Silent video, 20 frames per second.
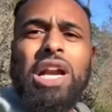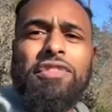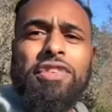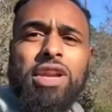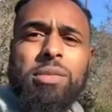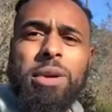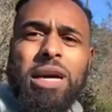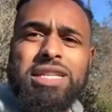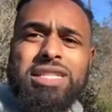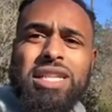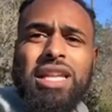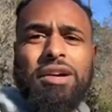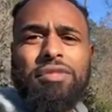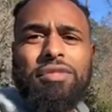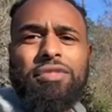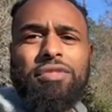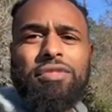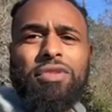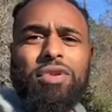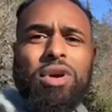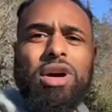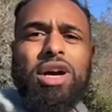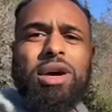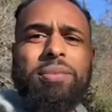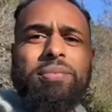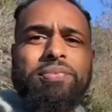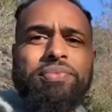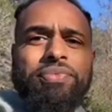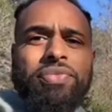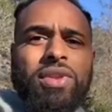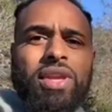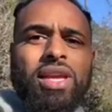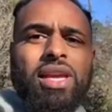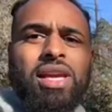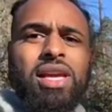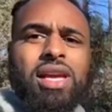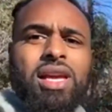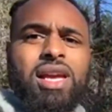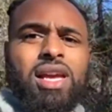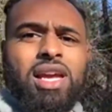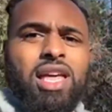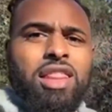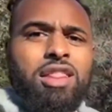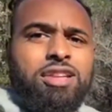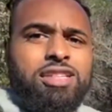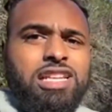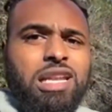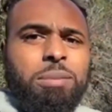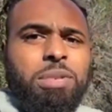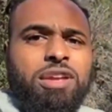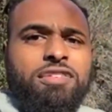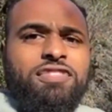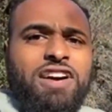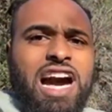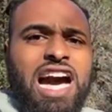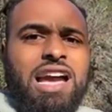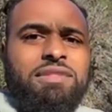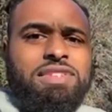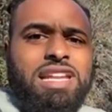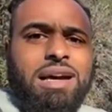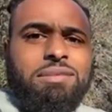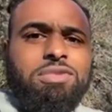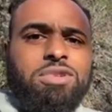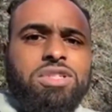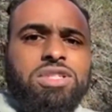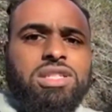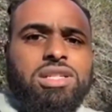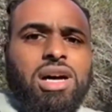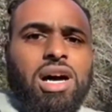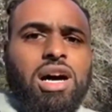Whenever you're about to level up, there's gonna be five devils.